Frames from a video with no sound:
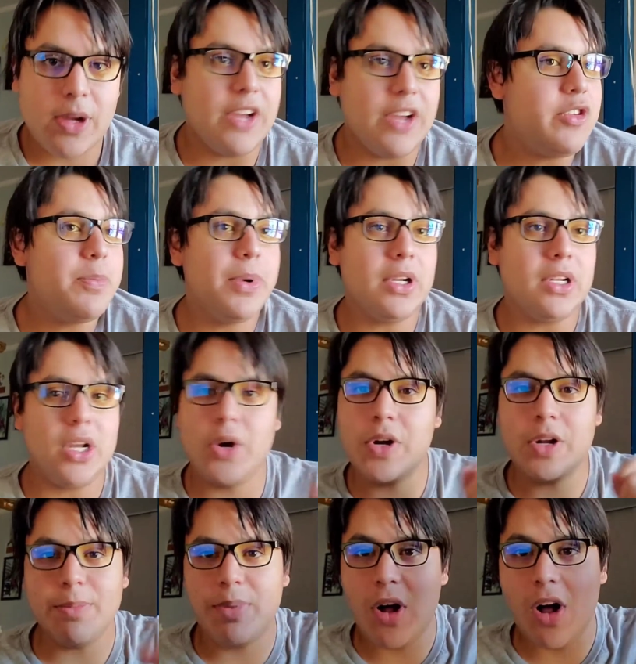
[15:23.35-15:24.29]
If you put
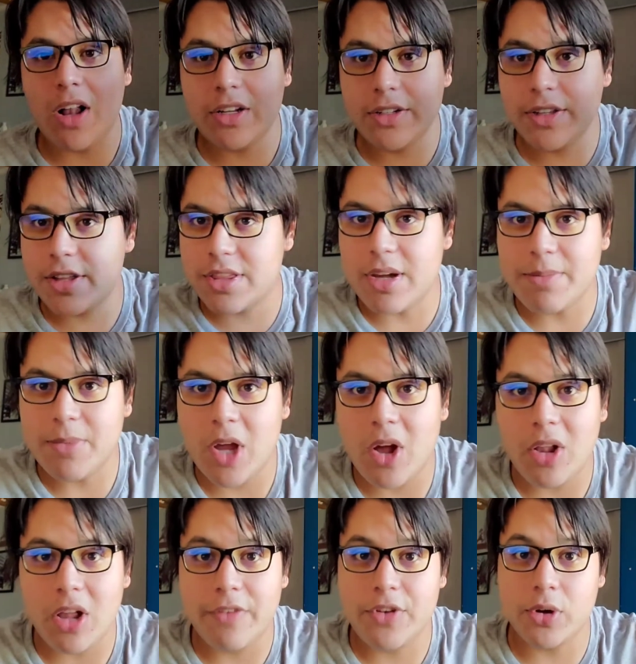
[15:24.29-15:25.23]
Logan Paul in the
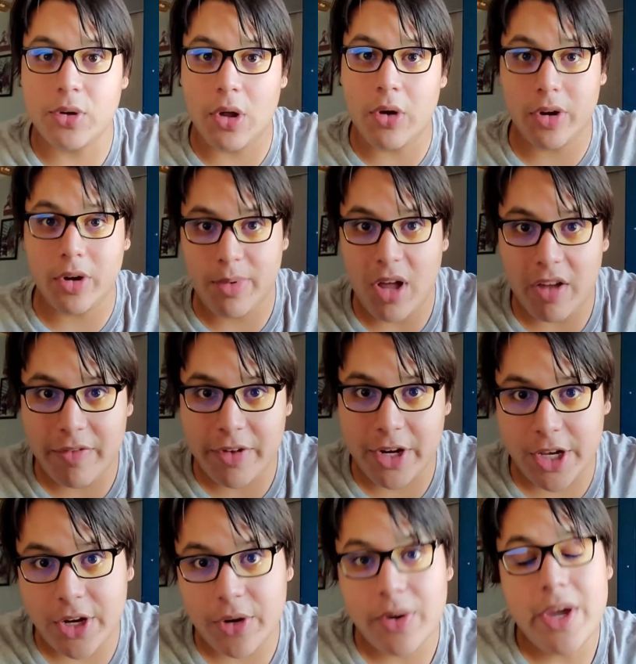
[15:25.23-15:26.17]
thumbnail of your Logan Paul
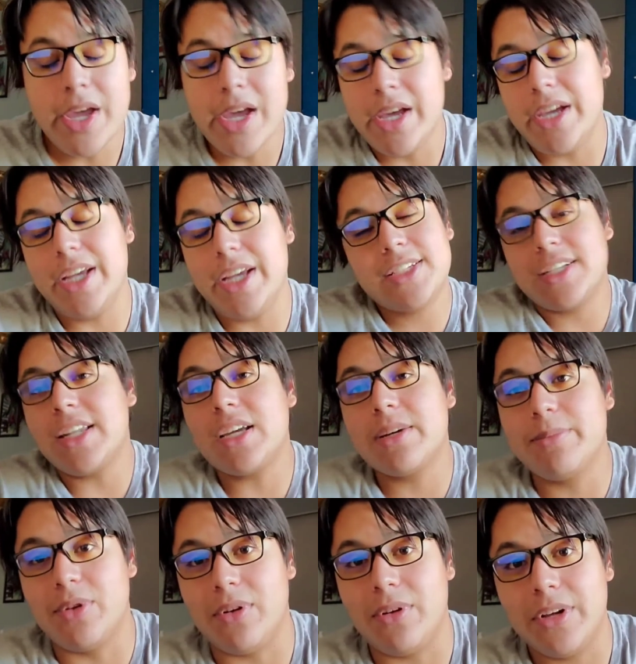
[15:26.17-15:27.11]
video, it's
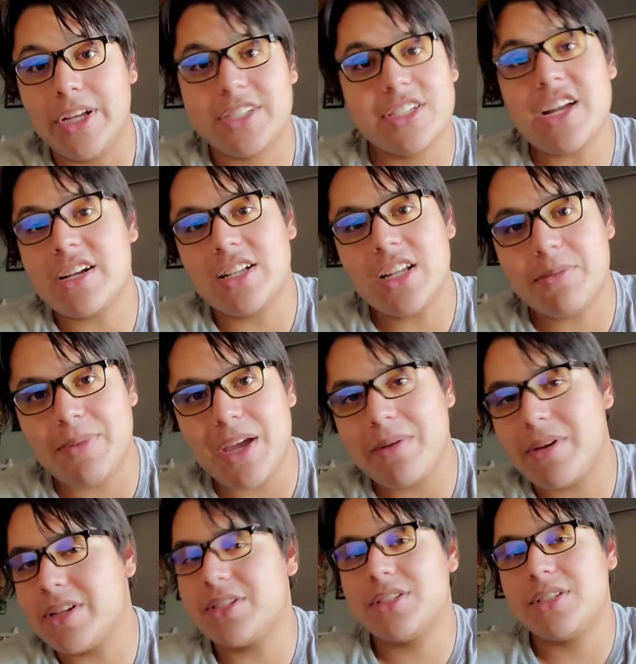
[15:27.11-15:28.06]
clickable. It's not clickbait
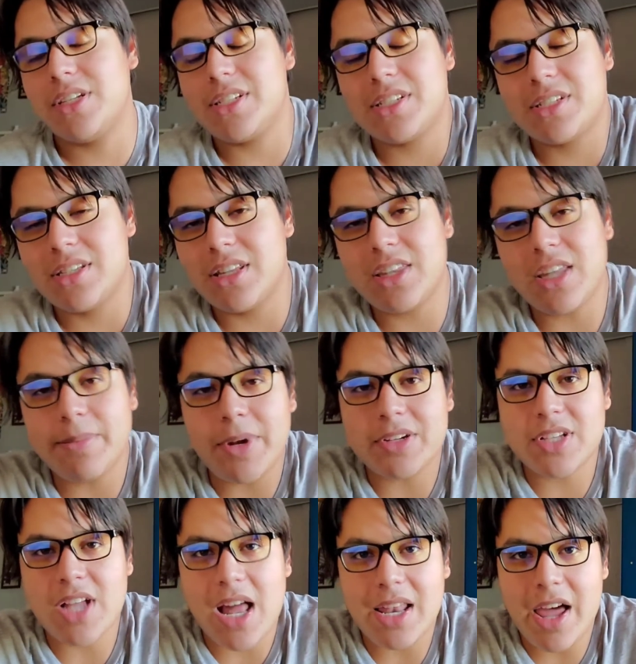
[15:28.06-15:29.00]
because the
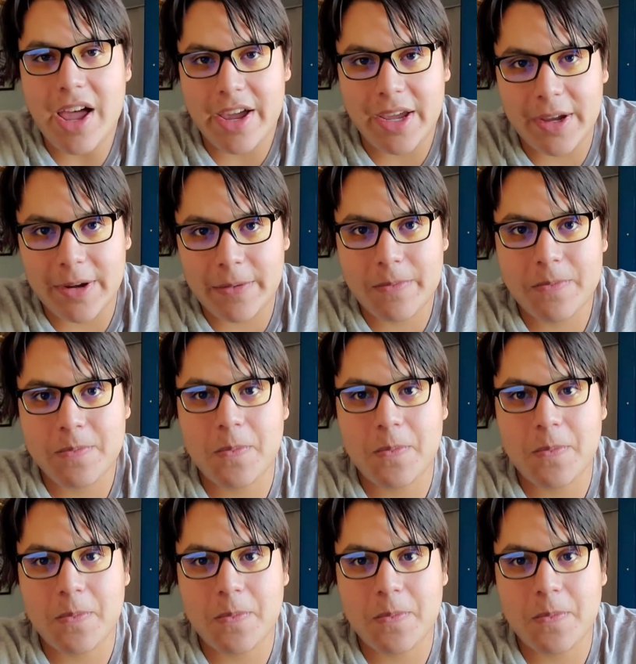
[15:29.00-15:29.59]
thumbnail's not lying.